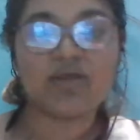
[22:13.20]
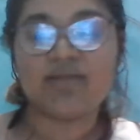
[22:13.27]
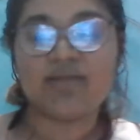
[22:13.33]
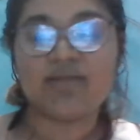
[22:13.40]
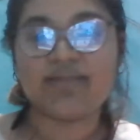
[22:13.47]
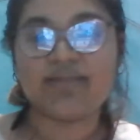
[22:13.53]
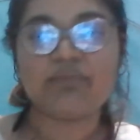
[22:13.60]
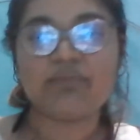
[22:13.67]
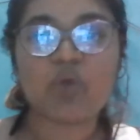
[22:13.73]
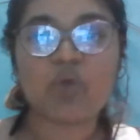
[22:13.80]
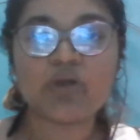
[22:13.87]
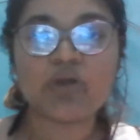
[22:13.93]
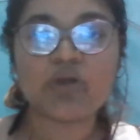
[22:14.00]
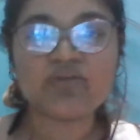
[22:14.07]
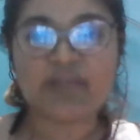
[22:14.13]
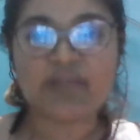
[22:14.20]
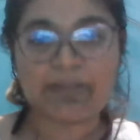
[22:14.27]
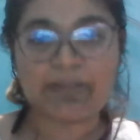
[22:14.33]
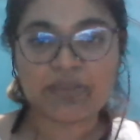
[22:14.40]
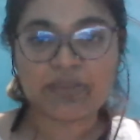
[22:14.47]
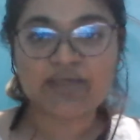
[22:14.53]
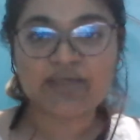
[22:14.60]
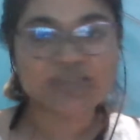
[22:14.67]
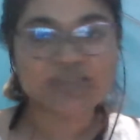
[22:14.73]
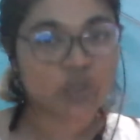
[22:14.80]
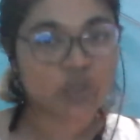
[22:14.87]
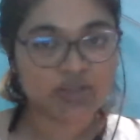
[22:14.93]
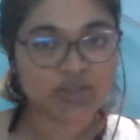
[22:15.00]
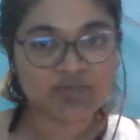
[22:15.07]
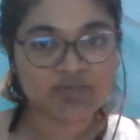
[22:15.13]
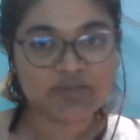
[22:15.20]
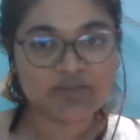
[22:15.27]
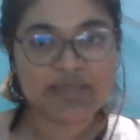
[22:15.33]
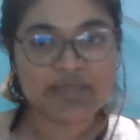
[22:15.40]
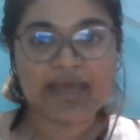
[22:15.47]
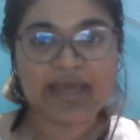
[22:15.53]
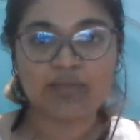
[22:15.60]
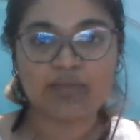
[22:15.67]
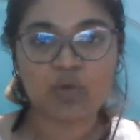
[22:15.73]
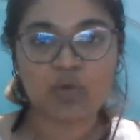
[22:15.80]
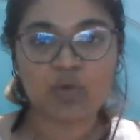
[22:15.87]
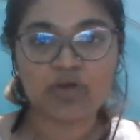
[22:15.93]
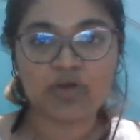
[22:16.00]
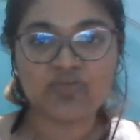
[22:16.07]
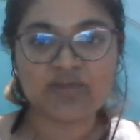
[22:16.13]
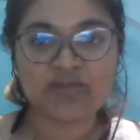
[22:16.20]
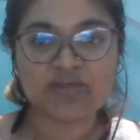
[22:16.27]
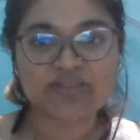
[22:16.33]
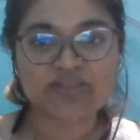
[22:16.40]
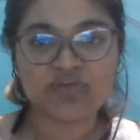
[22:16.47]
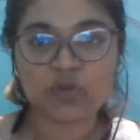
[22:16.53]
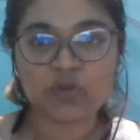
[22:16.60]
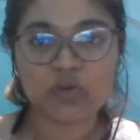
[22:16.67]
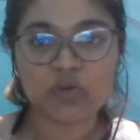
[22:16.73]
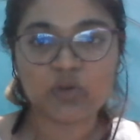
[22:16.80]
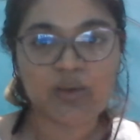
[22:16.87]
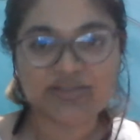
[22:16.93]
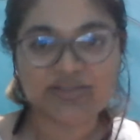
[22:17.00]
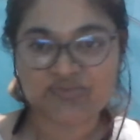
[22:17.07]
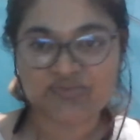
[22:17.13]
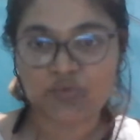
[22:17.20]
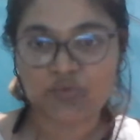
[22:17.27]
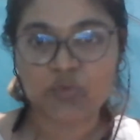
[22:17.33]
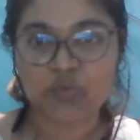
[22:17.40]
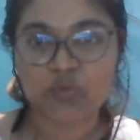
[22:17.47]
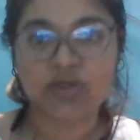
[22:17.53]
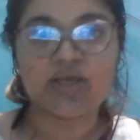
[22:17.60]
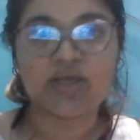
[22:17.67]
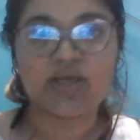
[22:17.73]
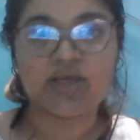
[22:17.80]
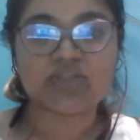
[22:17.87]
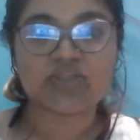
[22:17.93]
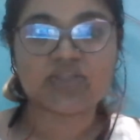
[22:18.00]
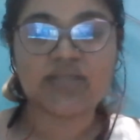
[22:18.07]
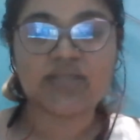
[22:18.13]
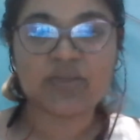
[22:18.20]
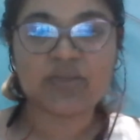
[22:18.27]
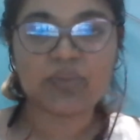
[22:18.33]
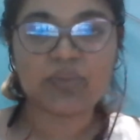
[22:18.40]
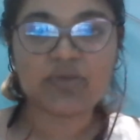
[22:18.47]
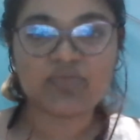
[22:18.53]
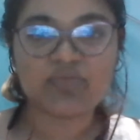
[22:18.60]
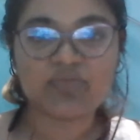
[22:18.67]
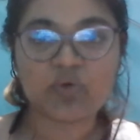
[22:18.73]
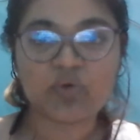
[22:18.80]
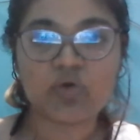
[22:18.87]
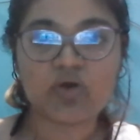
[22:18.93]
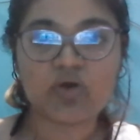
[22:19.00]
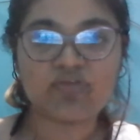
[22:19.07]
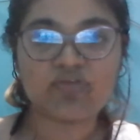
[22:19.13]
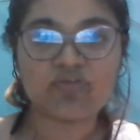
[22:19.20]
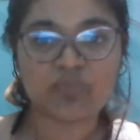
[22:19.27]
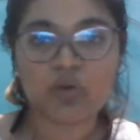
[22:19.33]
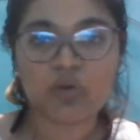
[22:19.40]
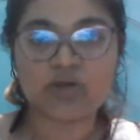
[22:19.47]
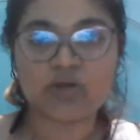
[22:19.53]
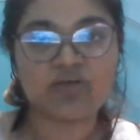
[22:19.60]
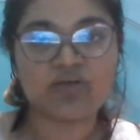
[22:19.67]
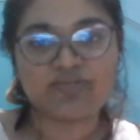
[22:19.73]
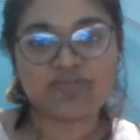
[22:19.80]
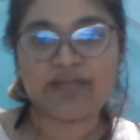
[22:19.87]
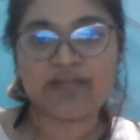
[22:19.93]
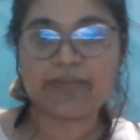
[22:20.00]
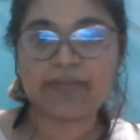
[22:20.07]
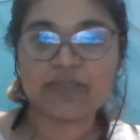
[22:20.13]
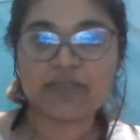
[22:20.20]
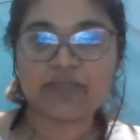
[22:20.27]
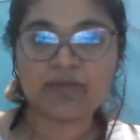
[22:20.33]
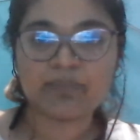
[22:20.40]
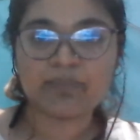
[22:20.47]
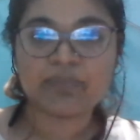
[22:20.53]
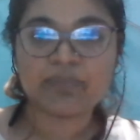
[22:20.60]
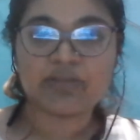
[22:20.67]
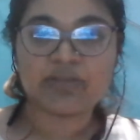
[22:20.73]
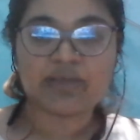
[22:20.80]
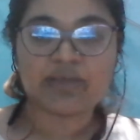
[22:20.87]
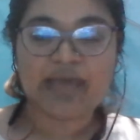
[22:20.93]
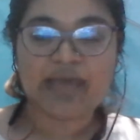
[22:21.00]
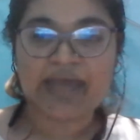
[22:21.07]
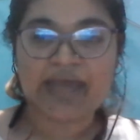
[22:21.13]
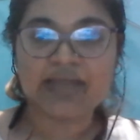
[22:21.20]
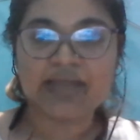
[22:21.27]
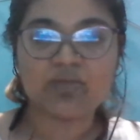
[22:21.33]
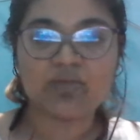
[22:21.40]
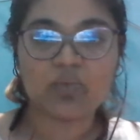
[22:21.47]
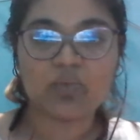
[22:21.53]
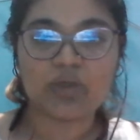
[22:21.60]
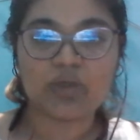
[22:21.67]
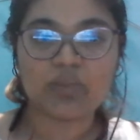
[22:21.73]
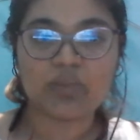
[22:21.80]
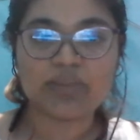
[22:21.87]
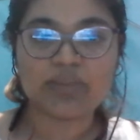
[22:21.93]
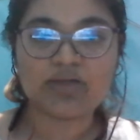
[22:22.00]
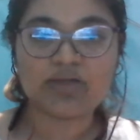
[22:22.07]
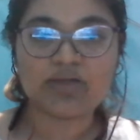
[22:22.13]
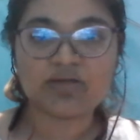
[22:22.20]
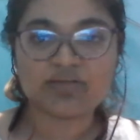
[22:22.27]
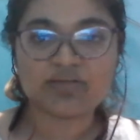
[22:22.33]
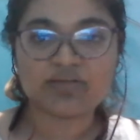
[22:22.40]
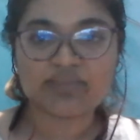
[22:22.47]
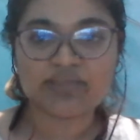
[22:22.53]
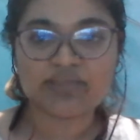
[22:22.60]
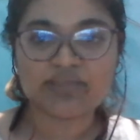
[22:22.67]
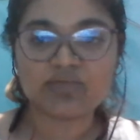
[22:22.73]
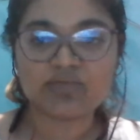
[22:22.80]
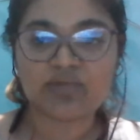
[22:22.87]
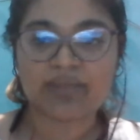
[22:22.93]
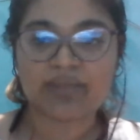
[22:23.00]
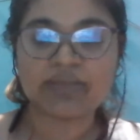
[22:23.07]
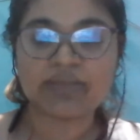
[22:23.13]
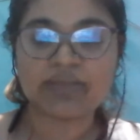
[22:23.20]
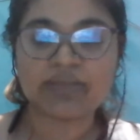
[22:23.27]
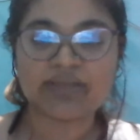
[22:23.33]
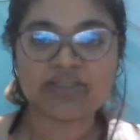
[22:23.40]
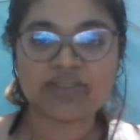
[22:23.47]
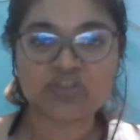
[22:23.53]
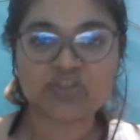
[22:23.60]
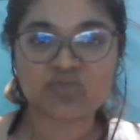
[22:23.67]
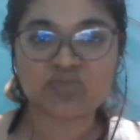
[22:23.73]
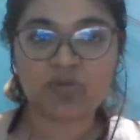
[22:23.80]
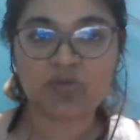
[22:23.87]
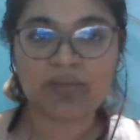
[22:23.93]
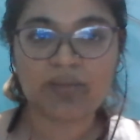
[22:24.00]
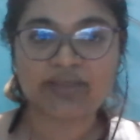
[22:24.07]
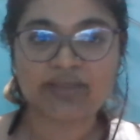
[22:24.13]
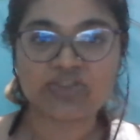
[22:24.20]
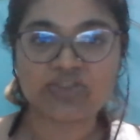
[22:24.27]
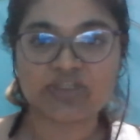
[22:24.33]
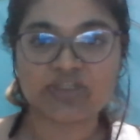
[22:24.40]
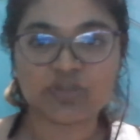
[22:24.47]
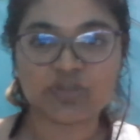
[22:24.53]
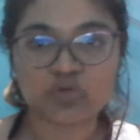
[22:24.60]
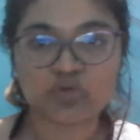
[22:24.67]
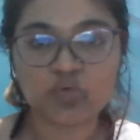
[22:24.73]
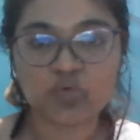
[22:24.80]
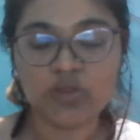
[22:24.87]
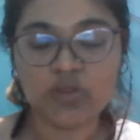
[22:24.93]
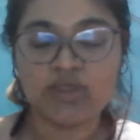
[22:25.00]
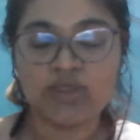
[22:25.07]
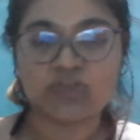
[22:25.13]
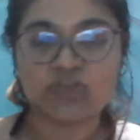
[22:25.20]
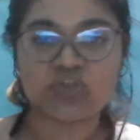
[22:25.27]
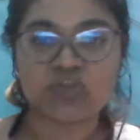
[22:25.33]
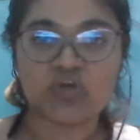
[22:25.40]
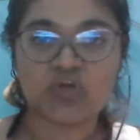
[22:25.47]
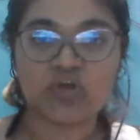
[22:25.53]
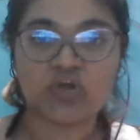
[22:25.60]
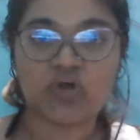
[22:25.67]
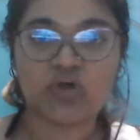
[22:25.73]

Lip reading: Then mod of lambda is not given, and mod of A is given to you as 4. So that will be 4 of mod of lambda. And what will be the thing? So lambda ranges from -3 to -2. So your